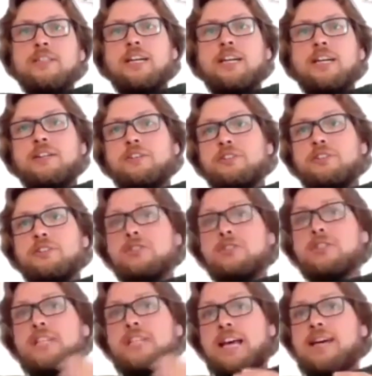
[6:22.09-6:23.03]

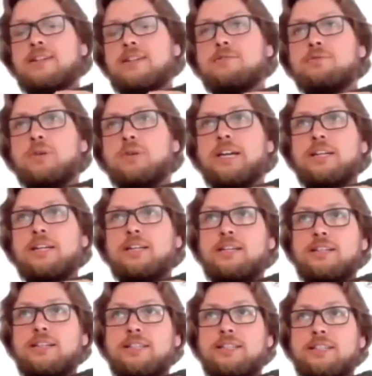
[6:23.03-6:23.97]
understand why
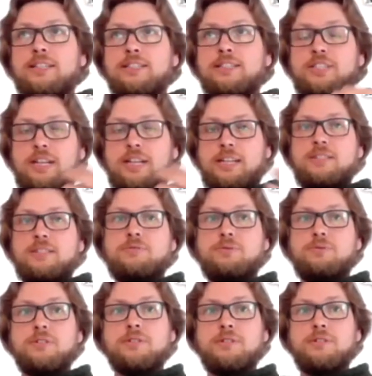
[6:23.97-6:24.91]
a change
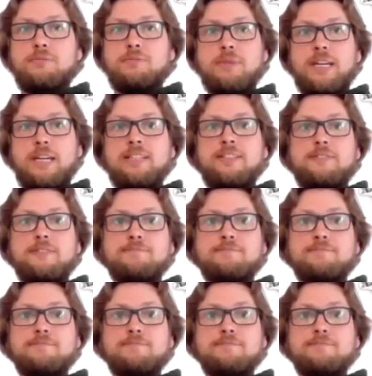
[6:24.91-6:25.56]
was made.